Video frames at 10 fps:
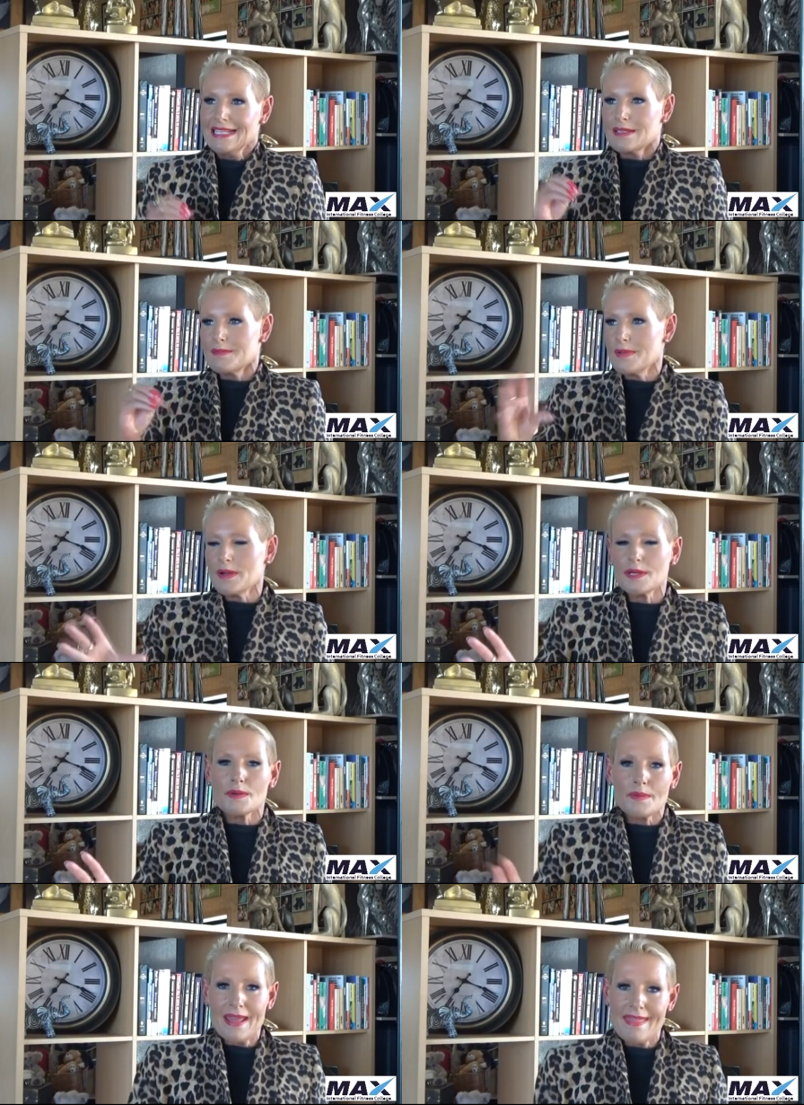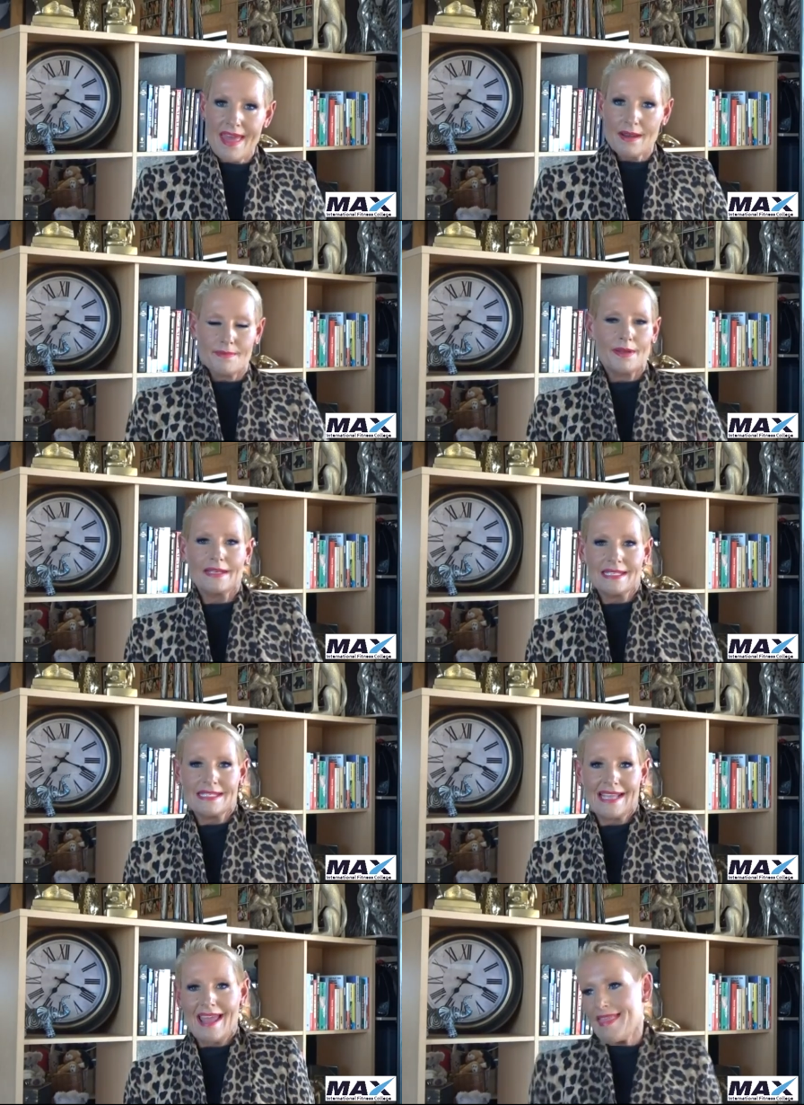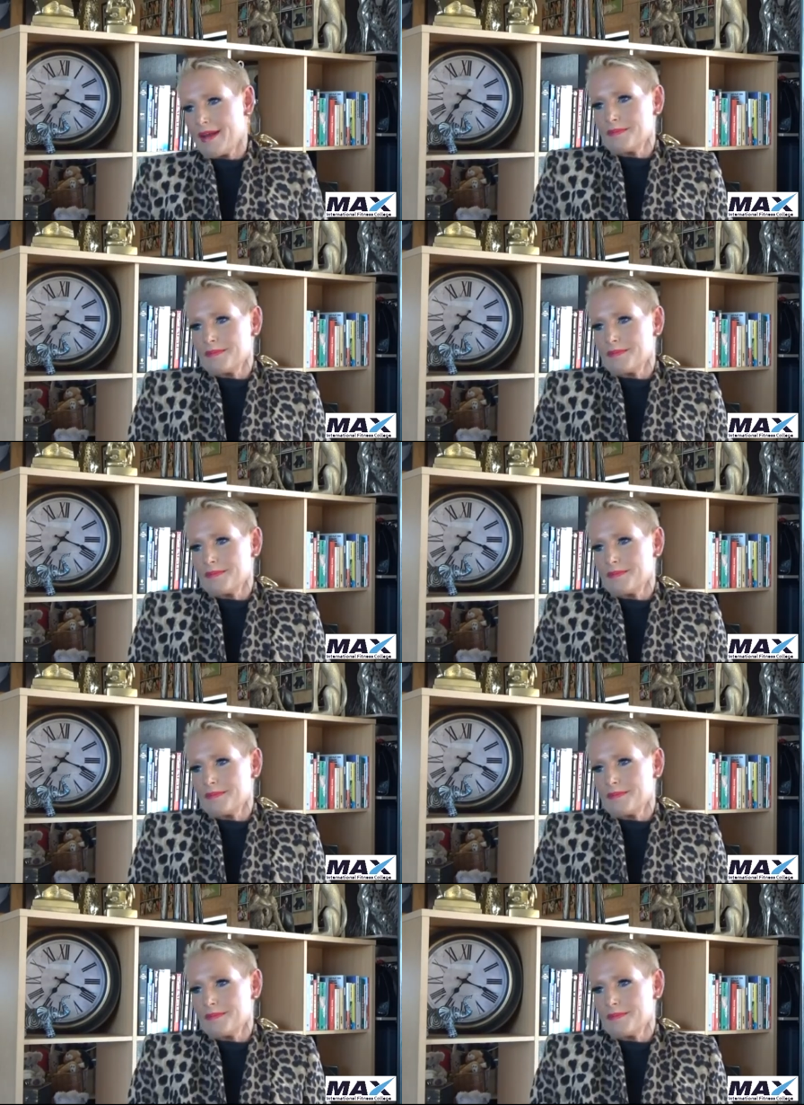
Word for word: So I'm not going to wear that, I'm not going to say that,